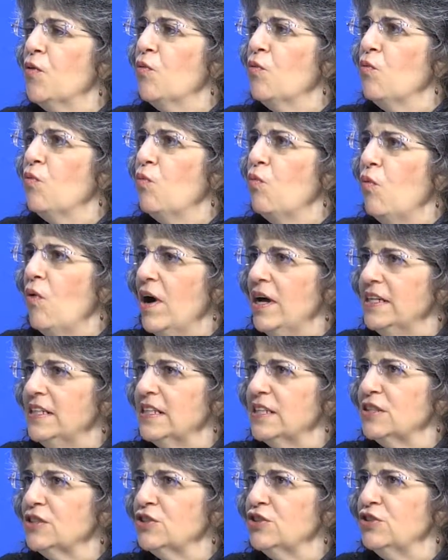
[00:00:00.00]

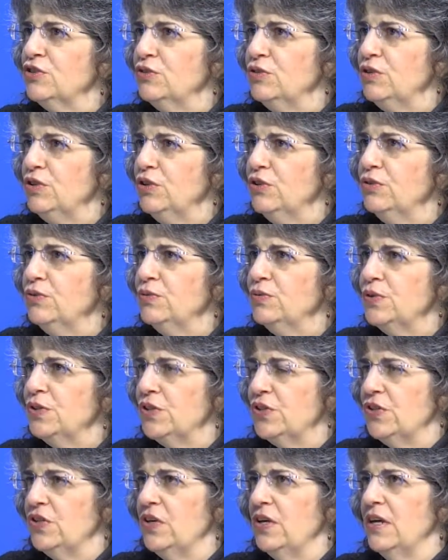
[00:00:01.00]
What do you
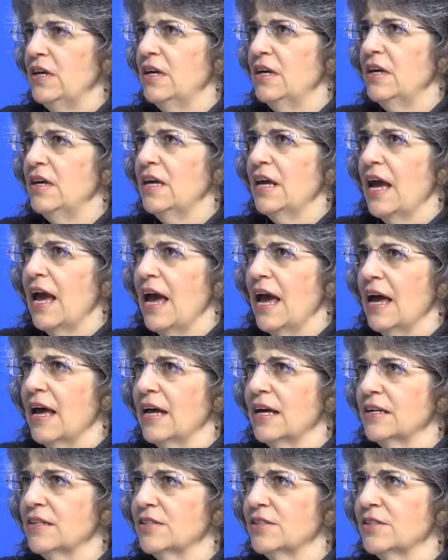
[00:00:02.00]
see
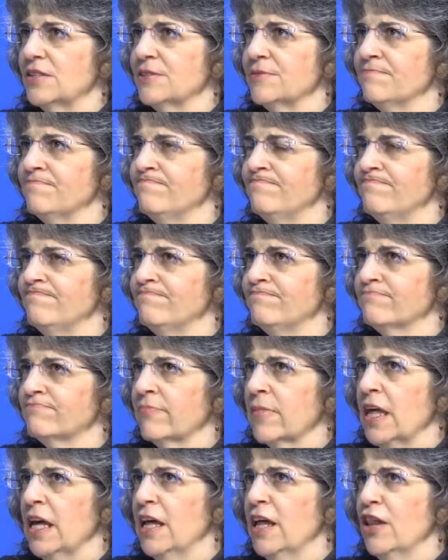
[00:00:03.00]
as
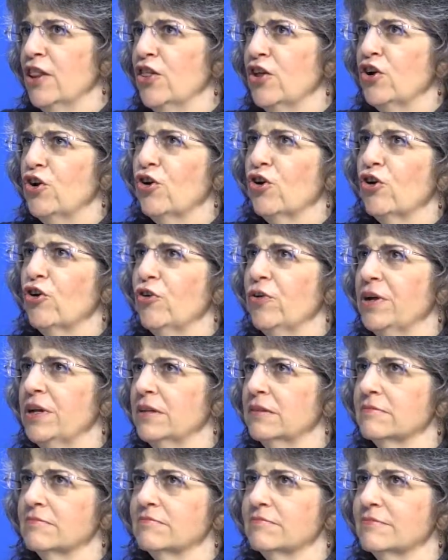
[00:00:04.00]
the
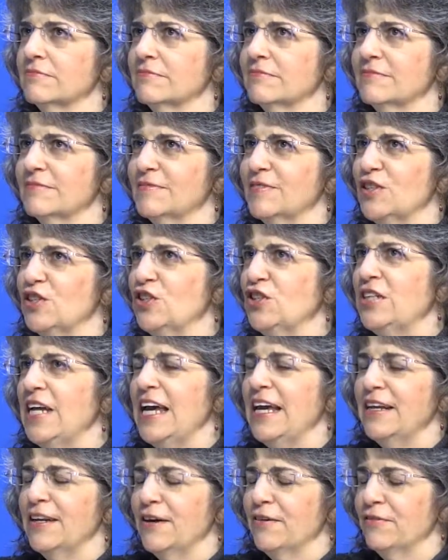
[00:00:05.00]
current
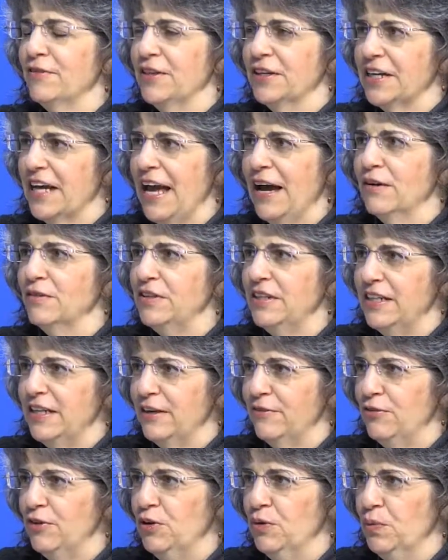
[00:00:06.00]
state of the county,
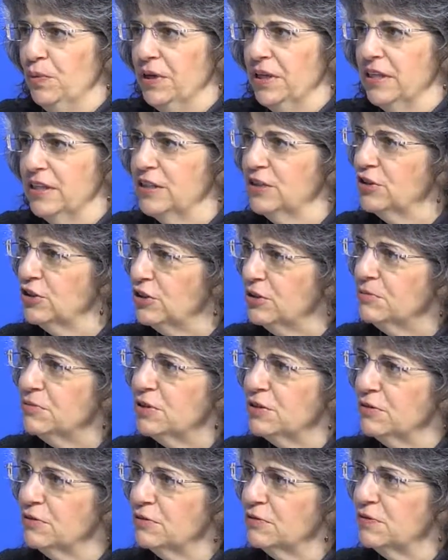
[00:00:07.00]
if you will, in
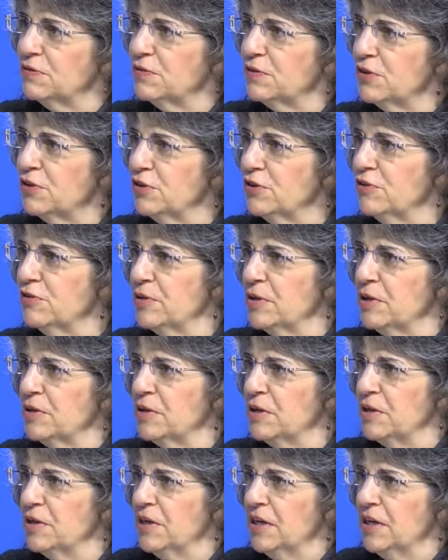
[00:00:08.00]
terms of serving